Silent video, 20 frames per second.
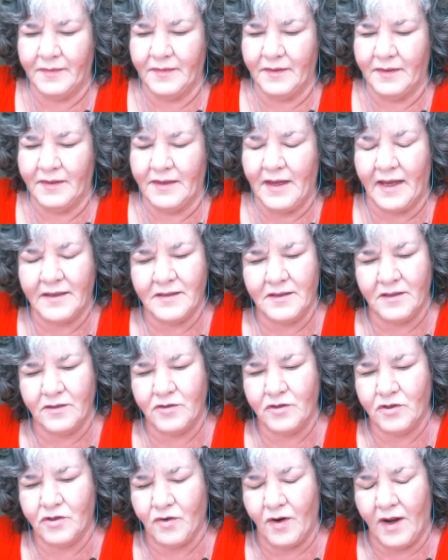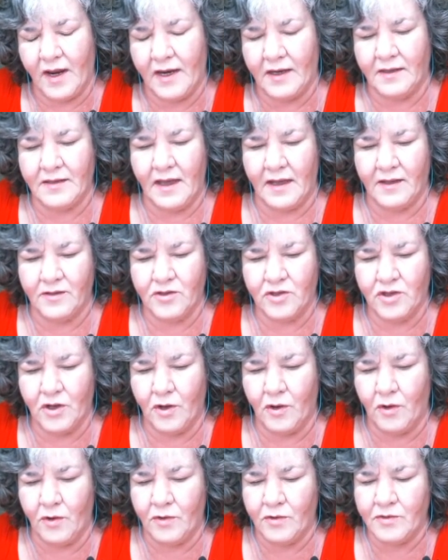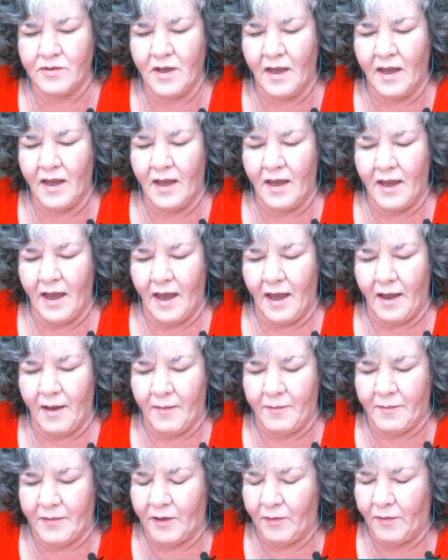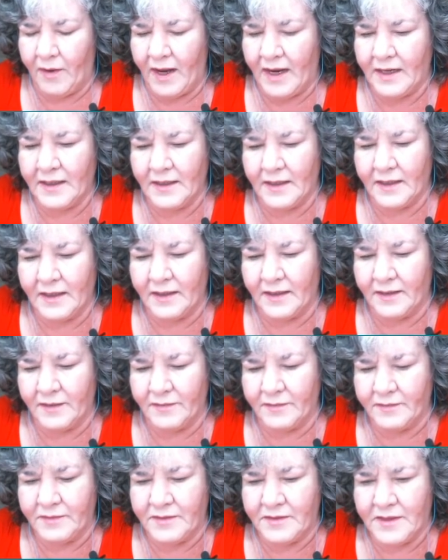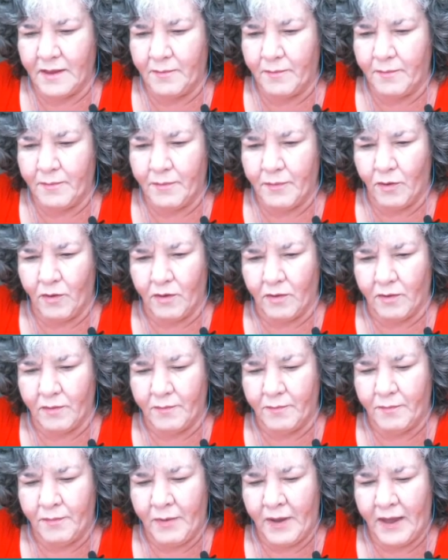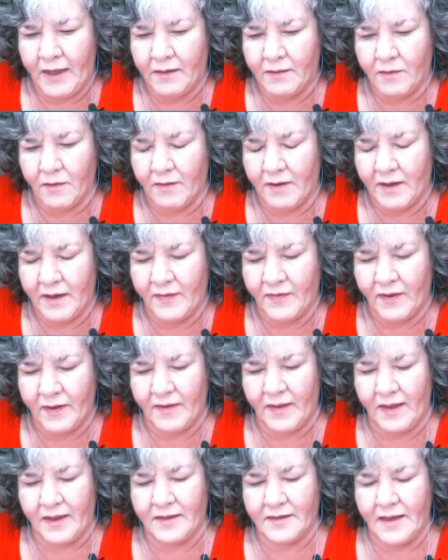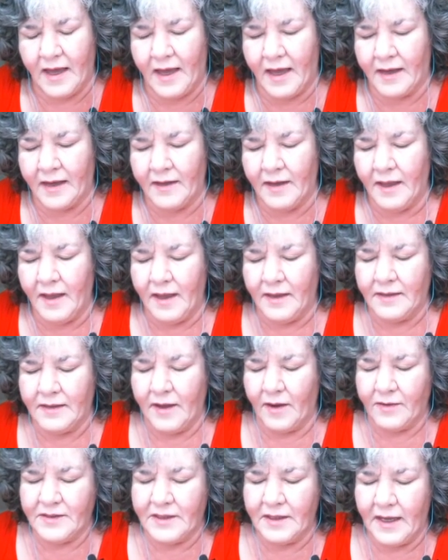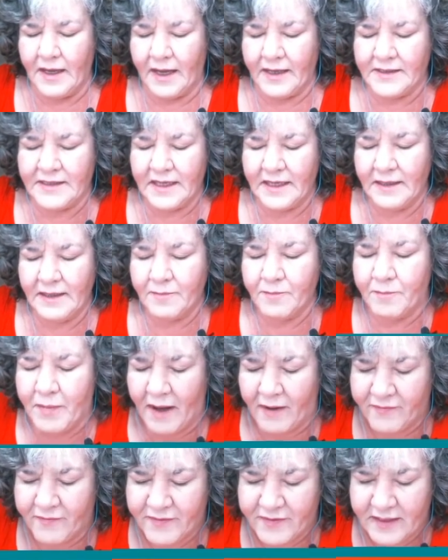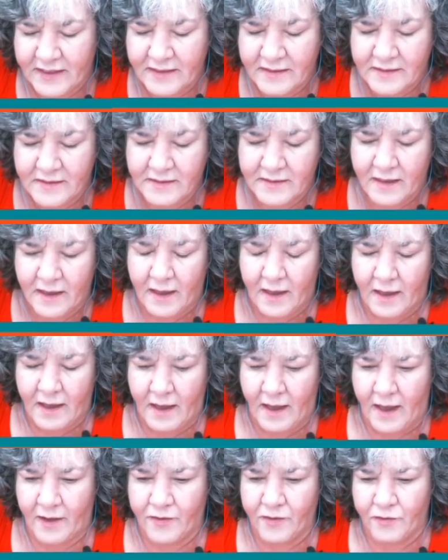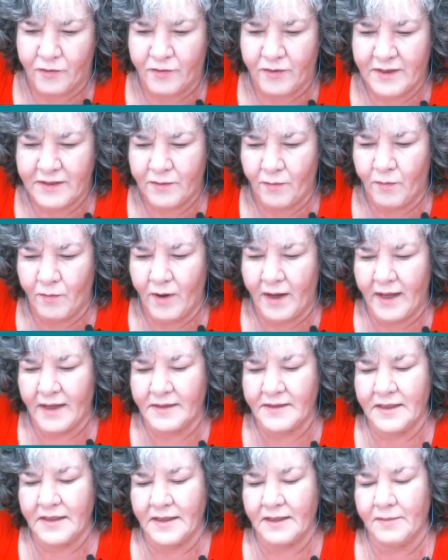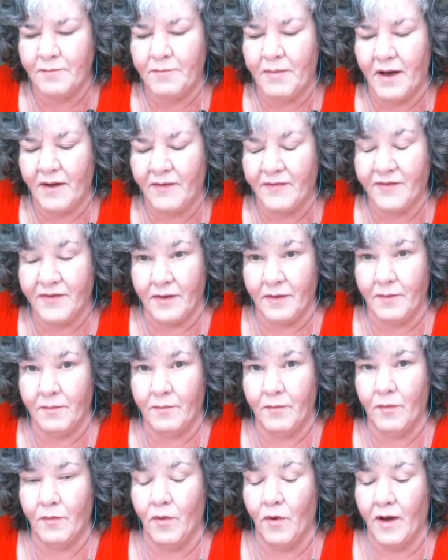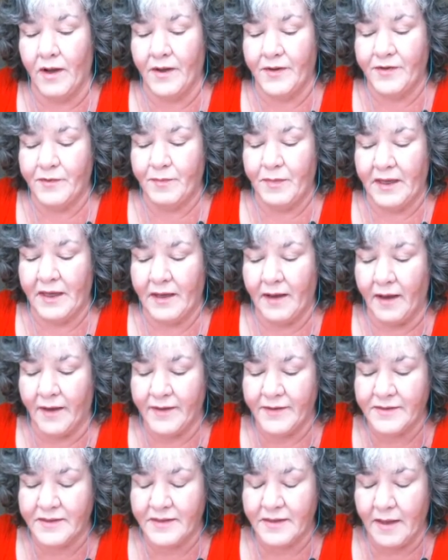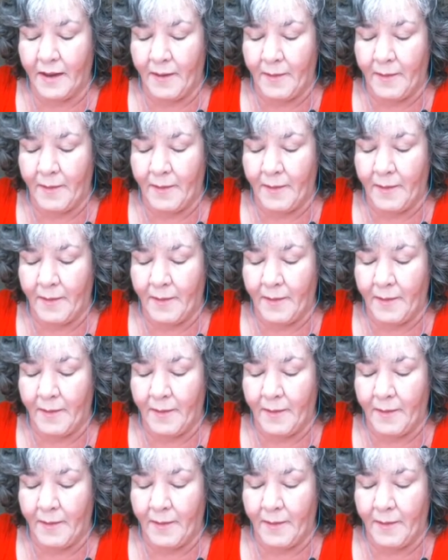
nice and straight, that shows. Any little dip or pit or anything like that. Now, I didn't buff these. The reason why I didn't buff them was because